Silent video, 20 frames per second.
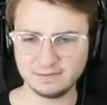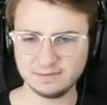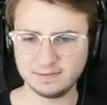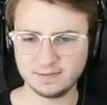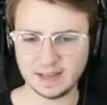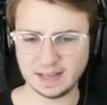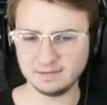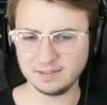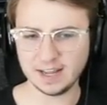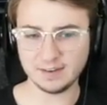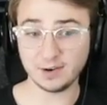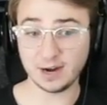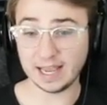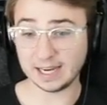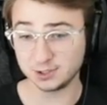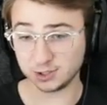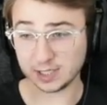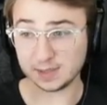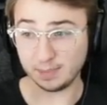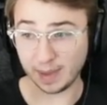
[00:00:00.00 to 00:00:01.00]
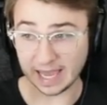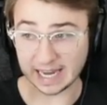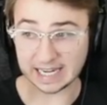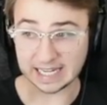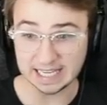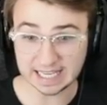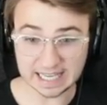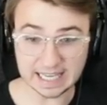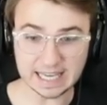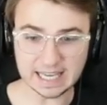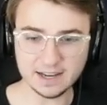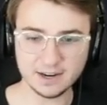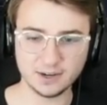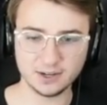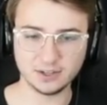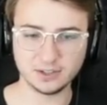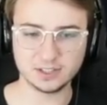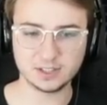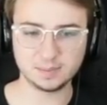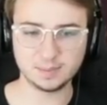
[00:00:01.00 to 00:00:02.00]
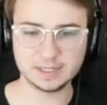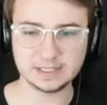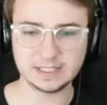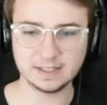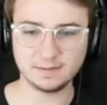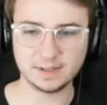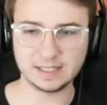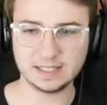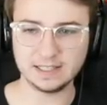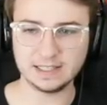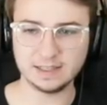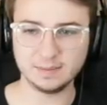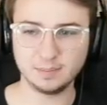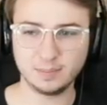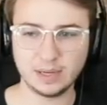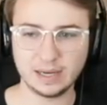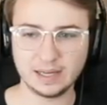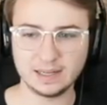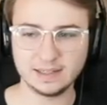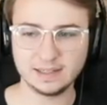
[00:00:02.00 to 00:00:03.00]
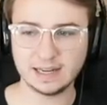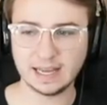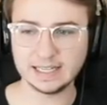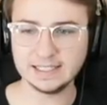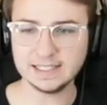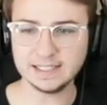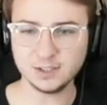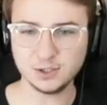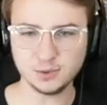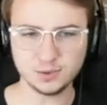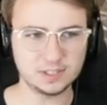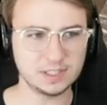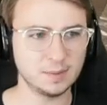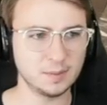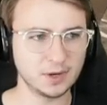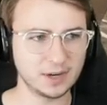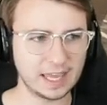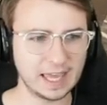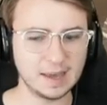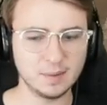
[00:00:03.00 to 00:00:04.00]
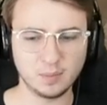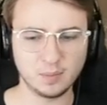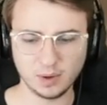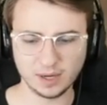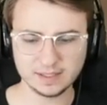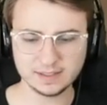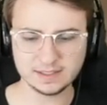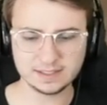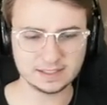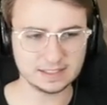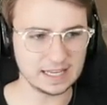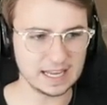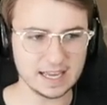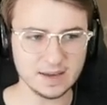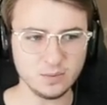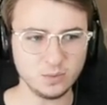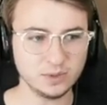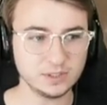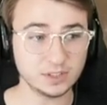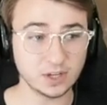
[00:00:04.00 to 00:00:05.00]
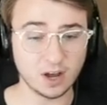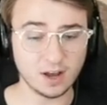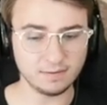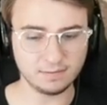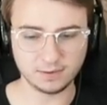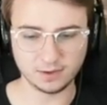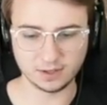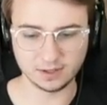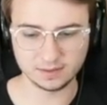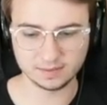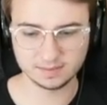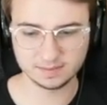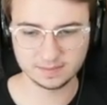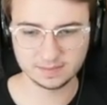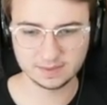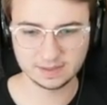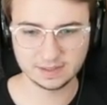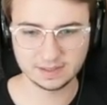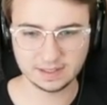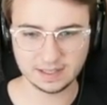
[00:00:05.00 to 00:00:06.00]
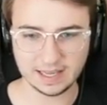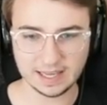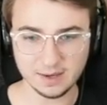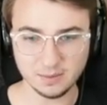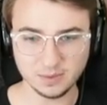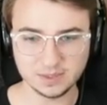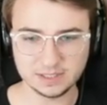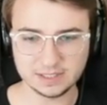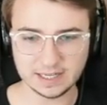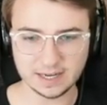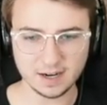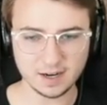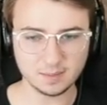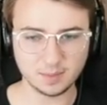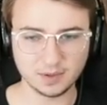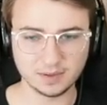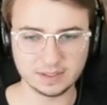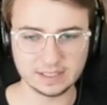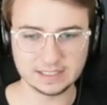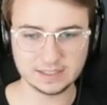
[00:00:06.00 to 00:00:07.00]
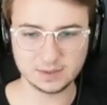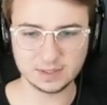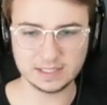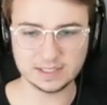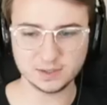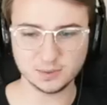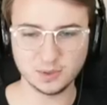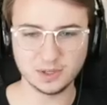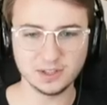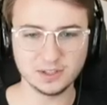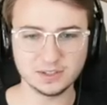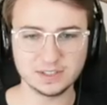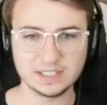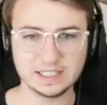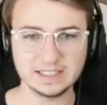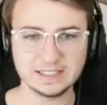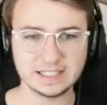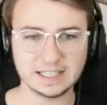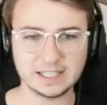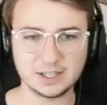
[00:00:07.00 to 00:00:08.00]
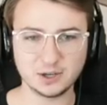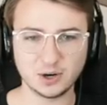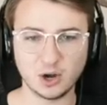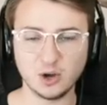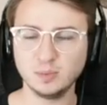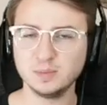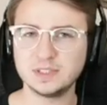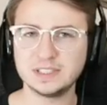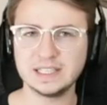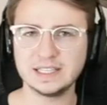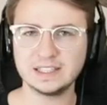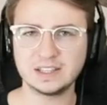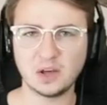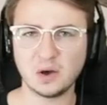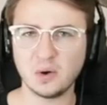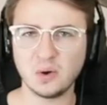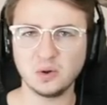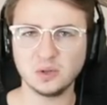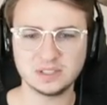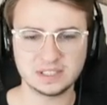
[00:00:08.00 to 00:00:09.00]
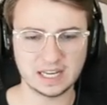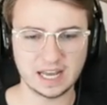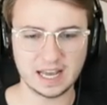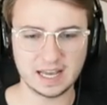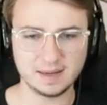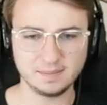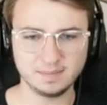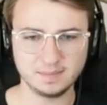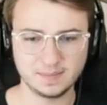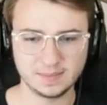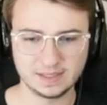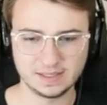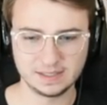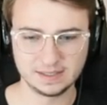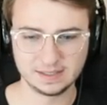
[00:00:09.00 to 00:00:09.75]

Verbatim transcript: I've, I've never actually been here specifically, but I did do summer camp once. It was awful. It was terrible. It's, it's one of those things like you're homesick the whole time.